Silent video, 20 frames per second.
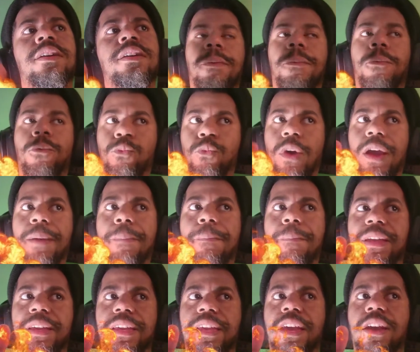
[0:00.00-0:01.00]
right,
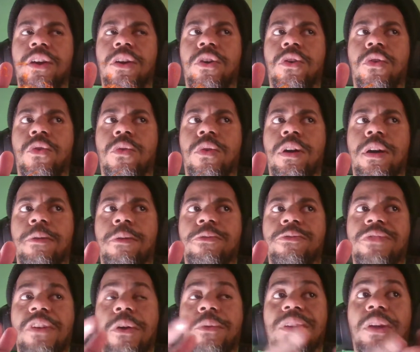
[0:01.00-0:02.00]
Miguel
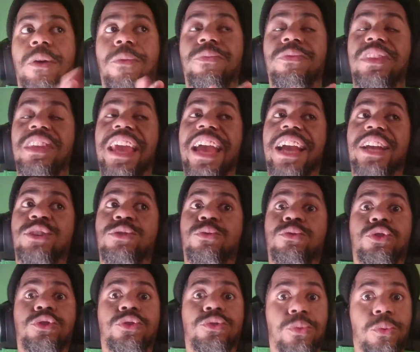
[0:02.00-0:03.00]
found out the actual
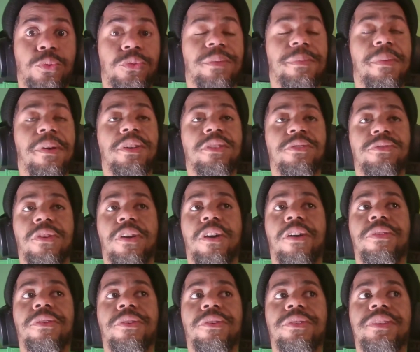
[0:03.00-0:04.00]
truth about his
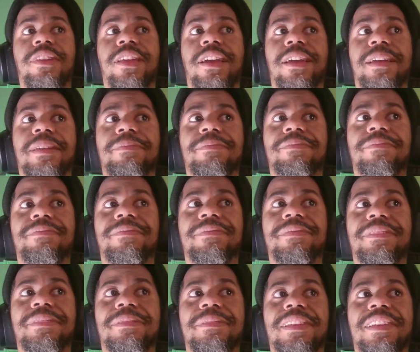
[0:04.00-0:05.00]
father, that
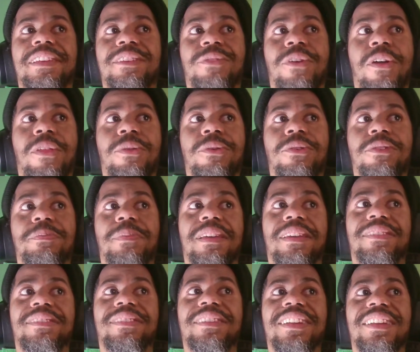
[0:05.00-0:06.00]
his father is
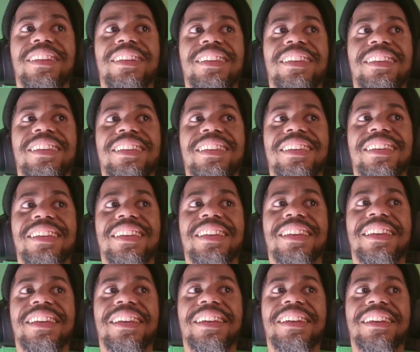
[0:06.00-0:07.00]
basically
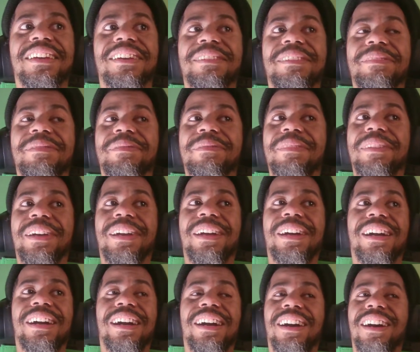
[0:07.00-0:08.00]

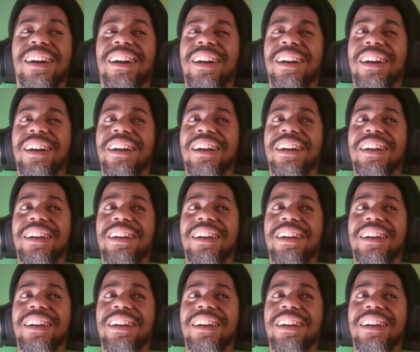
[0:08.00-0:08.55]
what